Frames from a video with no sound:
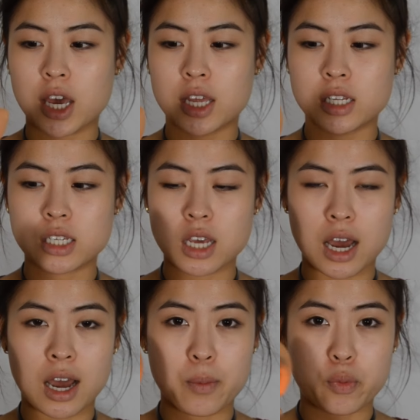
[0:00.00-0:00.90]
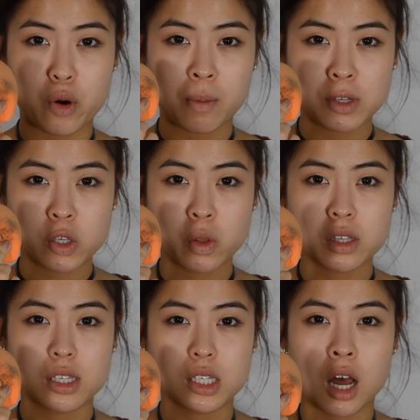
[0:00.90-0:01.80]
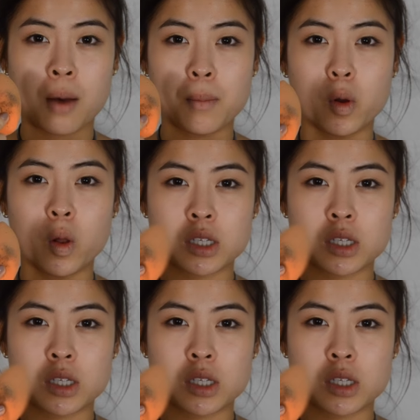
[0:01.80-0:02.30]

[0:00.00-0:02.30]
and I promise you this is not mold.